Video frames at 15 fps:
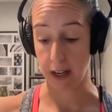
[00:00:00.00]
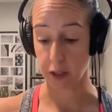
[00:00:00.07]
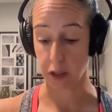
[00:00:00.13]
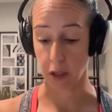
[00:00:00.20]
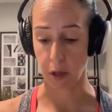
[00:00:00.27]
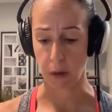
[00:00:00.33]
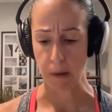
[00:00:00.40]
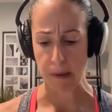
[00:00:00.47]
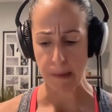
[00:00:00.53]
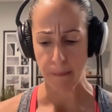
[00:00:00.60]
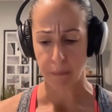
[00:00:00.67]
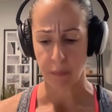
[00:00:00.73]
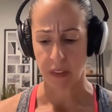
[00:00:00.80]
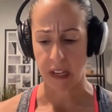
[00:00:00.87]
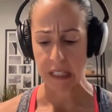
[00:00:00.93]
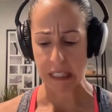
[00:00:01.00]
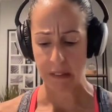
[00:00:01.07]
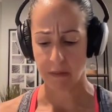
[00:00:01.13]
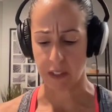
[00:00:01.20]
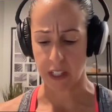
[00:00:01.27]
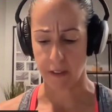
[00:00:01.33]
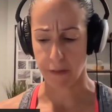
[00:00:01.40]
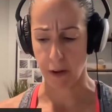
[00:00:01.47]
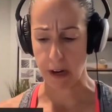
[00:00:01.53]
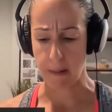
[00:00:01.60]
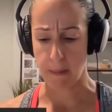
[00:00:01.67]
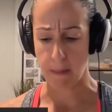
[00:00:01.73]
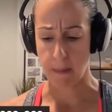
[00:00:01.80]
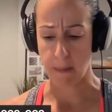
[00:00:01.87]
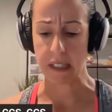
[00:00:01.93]
So lots of
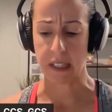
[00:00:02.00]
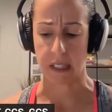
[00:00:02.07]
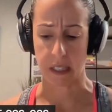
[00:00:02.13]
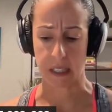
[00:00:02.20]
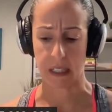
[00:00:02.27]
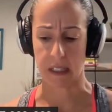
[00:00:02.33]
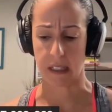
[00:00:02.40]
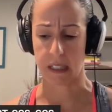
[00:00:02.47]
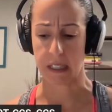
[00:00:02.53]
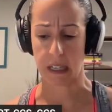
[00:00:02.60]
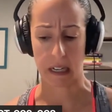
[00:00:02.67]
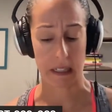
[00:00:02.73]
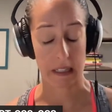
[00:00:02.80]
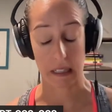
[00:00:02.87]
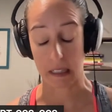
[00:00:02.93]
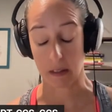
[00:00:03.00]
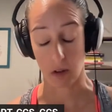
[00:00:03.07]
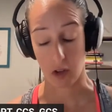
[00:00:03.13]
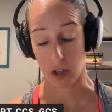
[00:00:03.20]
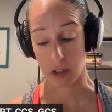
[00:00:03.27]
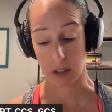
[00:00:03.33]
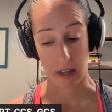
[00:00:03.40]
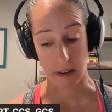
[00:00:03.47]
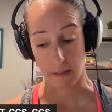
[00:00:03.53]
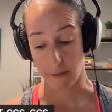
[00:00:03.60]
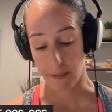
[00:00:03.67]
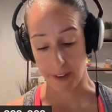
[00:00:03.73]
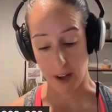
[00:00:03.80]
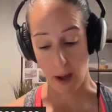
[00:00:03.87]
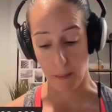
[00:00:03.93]
different pieces to this that I think are just like
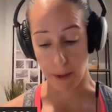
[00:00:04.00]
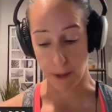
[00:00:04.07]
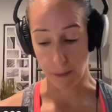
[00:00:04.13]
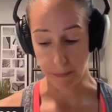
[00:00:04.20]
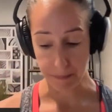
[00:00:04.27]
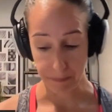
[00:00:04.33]
phenomenal.